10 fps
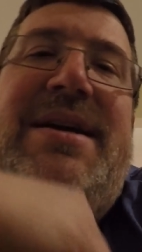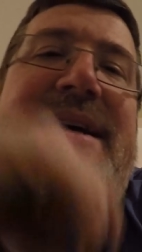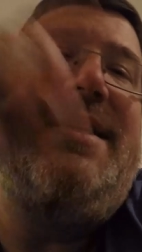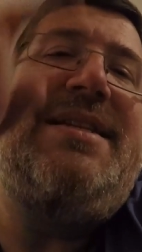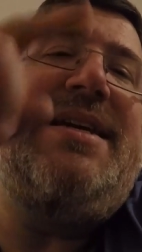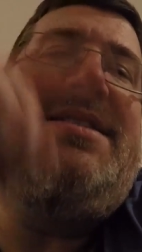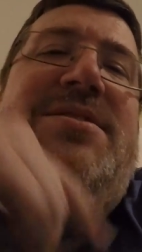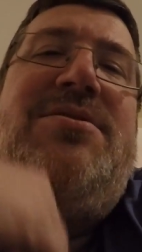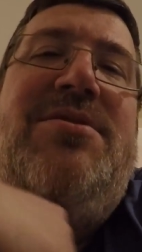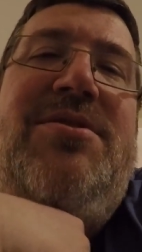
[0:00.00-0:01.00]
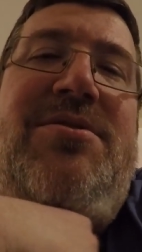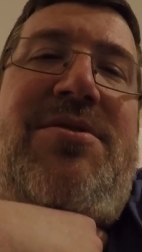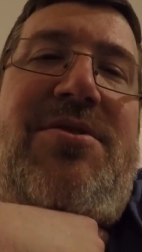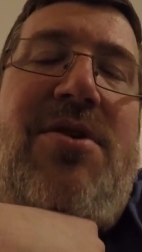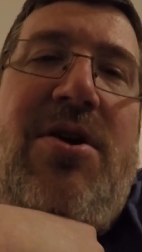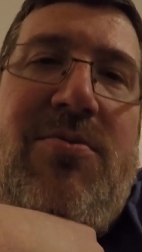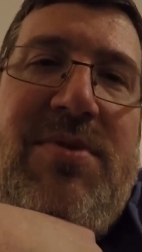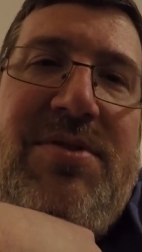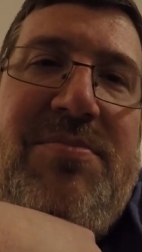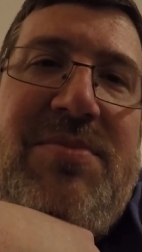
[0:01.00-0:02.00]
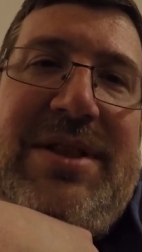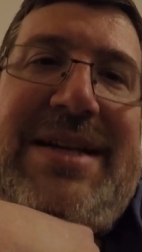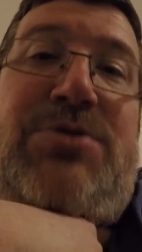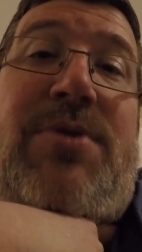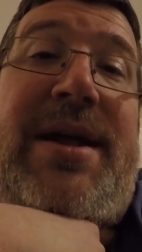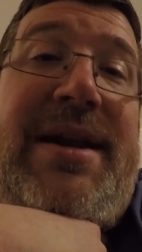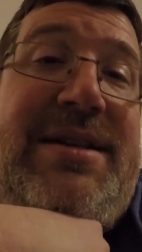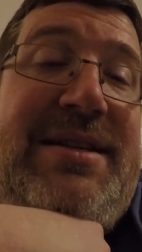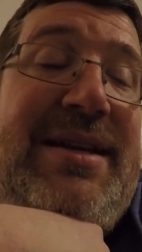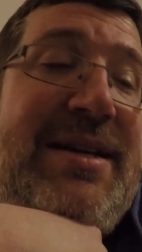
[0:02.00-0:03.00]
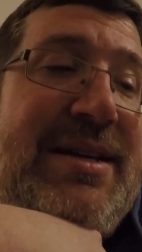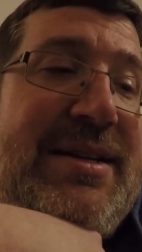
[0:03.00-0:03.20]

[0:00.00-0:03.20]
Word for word: It detects your your, your heart rhythm electronically.